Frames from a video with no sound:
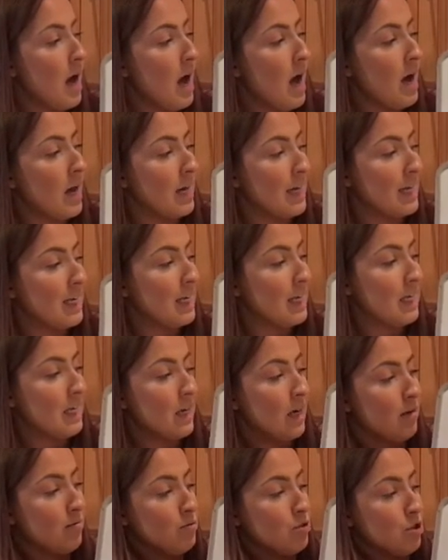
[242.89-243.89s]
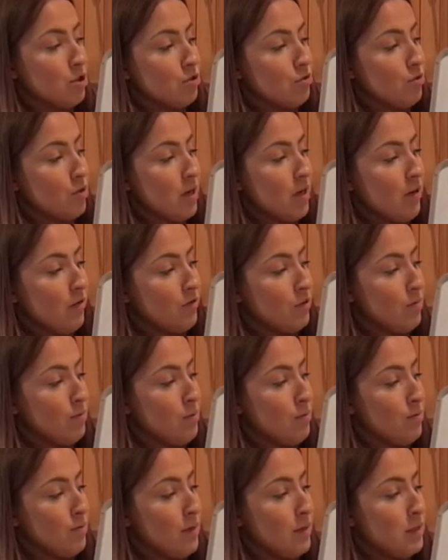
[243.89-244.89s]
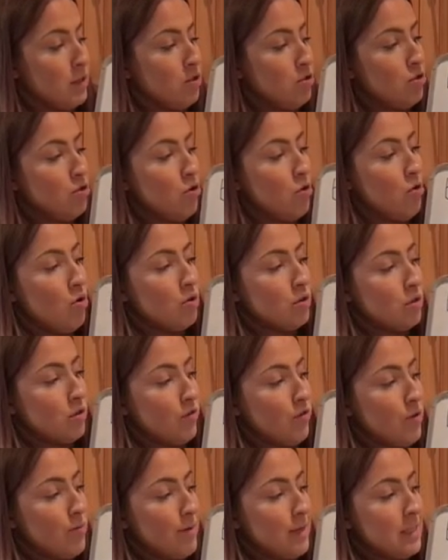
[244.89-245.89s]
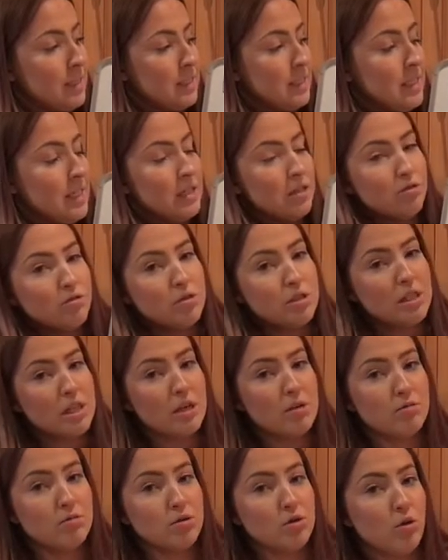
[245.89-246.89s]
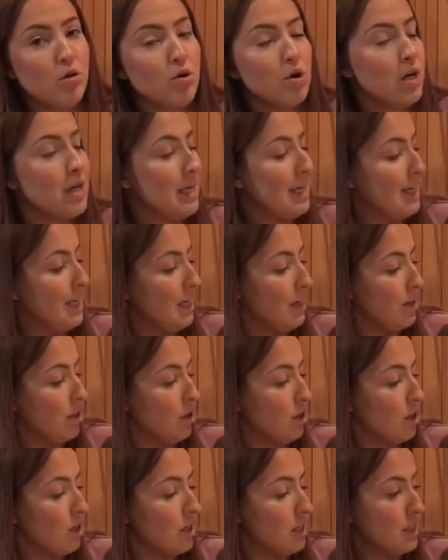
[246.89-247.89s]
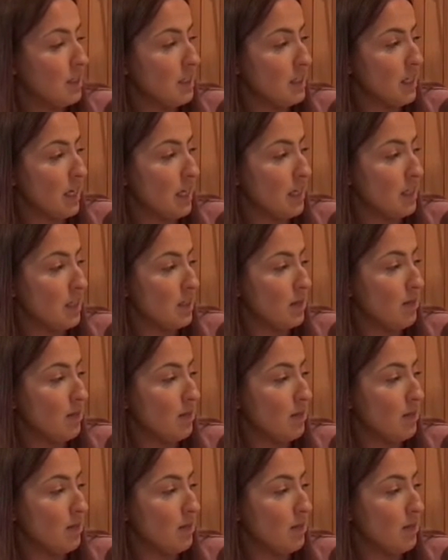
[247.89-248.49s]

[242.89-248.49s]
And again, I'm just going to have to put my dot for my single sound on either side.